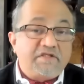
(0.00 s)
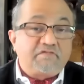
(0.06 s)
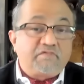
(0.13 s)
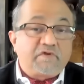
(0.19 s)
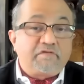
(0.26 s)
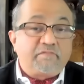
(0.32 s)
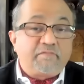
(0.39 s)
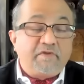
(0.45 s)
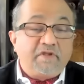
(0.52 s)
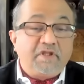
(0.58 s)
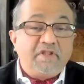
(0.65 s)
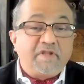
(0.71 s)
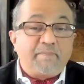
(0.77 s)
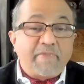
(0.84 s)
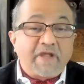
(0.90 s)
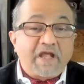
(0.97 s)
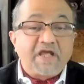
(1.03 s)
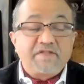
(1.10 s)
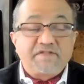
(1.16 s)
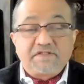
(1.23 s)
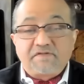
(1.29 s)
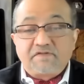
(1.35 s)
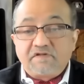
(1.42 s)
it was in the
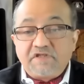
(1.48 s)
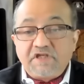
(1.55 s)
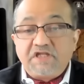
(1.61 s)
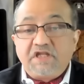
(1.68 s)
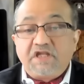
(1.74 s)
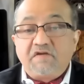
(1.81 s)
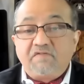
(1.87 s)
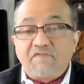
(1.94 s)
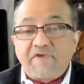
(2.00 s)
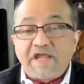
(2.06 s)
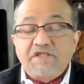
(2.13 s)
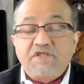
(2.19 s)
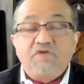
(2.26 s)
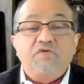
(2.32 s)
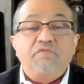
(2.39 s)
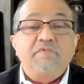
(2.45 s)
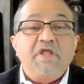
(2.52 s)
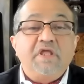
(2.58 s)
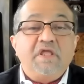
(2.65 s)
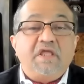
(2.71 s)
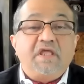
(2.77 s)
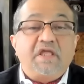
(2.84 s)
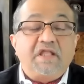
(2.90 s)
past. It's creating a vacuum.
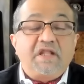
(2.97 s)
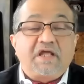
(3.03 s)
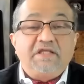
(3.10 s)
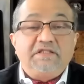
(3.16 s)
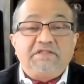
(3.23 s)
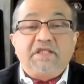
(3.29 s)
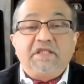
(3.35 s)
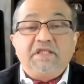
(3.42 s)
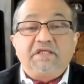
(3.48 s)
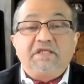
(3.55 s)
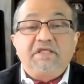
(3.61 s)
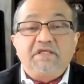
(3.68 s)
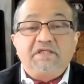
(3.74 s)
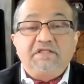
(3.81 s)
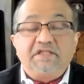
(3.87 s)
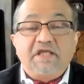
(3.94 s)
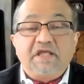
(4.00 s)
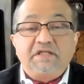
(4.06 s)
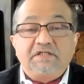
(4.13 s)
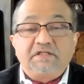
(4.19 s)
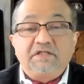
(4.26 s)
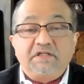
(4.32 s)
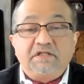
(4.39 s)
And I think that
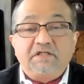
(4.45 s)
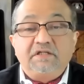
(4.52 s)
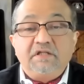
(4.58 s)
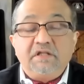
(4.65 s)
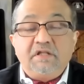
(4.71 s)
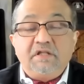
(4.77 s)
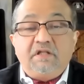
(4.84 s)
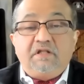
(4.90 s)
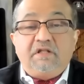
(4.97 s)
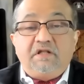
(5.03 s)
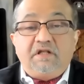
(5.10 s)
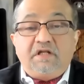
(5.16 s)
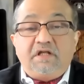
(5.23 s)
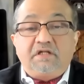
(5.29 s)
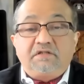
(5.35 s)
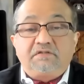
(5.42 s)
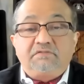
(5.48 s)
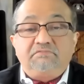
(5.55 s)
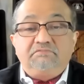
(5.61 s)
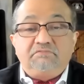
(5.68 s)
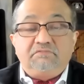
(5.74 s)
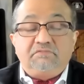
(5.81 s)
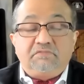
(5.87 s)
uh, uh,
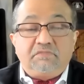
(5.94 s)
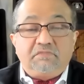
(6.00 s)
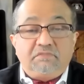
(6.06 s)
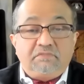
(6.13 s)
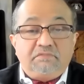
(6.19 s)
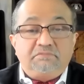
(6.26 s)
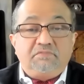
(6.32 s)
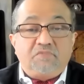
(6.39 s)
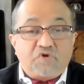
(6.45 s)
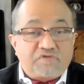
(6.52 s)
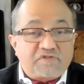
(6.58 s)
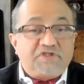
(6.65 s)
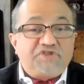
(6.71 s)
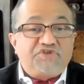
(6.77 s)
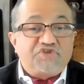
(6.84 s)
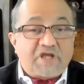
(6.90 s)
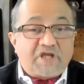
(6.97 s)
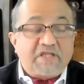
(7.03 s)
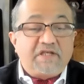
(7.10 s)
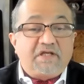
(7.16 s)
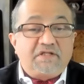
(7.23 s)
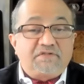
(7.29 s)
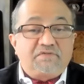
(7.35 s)
mostly
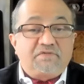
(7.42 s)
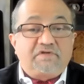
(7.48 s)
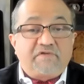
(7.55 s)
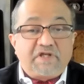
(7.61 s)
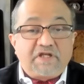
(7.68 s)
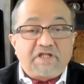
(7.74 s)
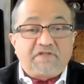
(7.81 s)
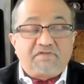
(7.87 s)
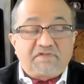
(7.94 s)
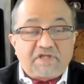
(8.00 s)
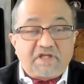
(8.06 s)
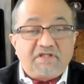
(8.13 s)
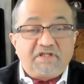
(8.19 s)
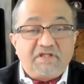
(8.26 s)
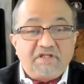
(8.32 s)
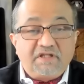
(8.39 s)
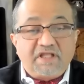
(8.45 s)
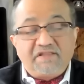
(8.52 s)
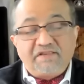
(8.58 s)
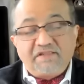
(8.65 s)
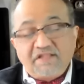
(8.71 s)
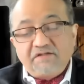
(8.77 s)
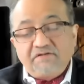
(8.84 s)
China to a great extent,
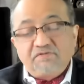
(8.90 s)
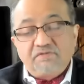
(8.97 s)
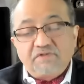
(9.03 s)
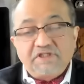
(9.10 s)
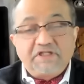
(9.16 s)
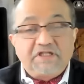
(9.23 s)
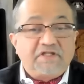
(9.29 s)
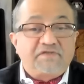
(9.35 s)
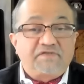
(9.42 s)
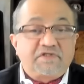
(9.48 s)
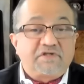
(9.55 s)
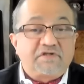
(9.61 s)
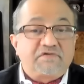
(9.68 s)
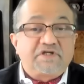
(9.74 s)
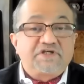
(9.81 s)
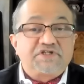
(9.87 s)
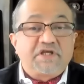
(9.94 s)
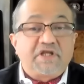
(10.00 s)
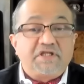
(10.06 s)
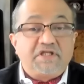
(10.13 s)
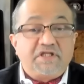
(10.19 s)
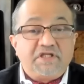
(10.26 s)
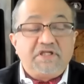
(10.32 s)
and then to a little extent, Russia
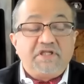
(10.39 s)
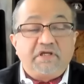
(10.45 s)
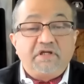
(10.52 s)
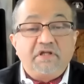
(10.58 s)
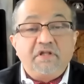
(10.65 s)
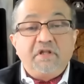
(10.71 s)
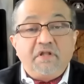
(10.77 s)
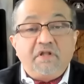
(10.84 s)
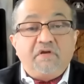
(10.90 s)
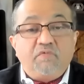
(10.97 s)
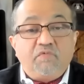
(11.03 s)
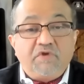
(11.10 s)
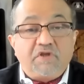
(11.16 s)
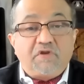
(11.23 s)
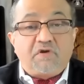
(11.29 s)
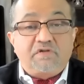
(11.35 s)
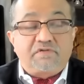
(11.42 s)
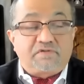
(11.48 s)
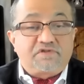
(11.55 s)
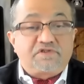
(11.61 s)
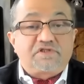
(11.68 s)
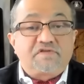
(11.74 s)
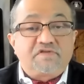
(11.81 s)
and India will also
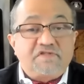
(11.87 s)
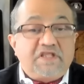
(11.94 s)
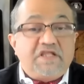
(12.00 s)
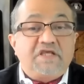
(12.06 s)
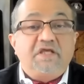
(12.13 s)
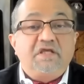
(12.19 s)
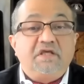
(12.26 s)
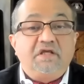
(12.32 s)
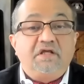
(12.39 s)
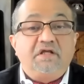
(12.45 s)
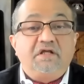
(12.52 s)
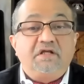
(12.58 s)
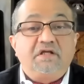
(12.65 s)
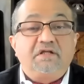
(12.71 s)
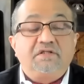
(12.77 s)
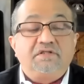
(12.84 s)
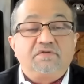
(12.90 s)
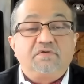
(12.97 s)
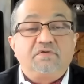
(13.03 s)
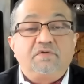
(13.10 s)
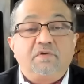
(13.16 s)
seek uh, to